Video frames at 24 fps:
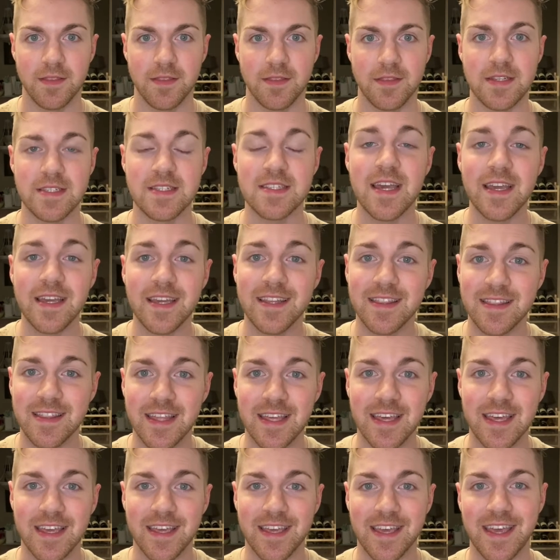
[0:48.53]
The second
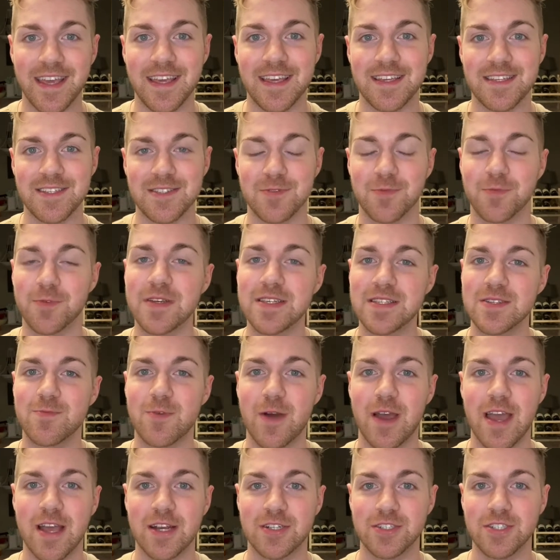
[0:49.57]
thing is the reason
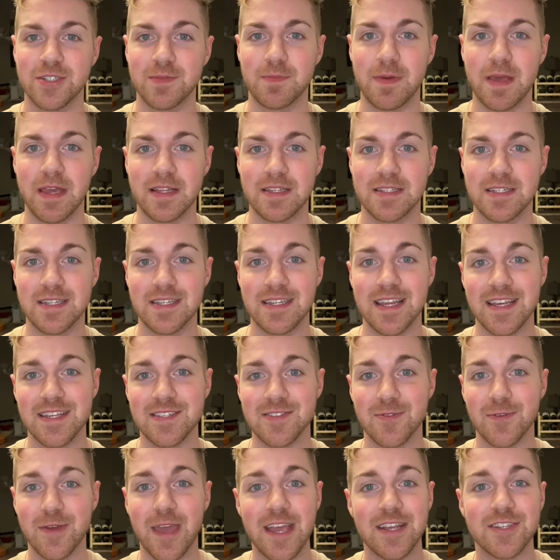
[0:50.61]
why I actually picked today's
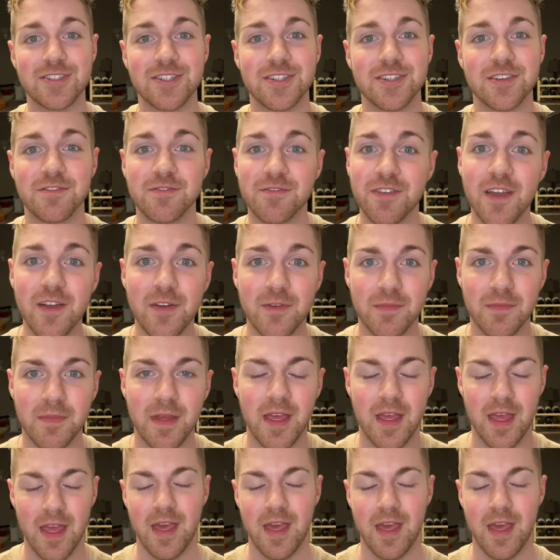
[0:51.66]
location to film.